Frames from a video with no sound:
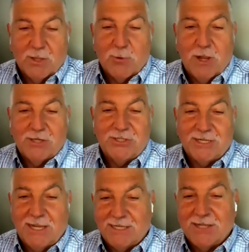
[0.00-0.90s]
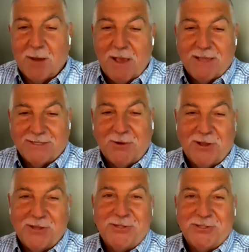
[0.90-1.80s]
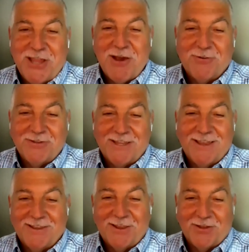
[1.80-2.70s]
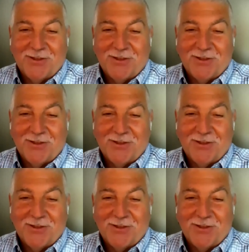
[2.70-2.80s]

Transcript: the questions, can I stop asking questions now? Is that like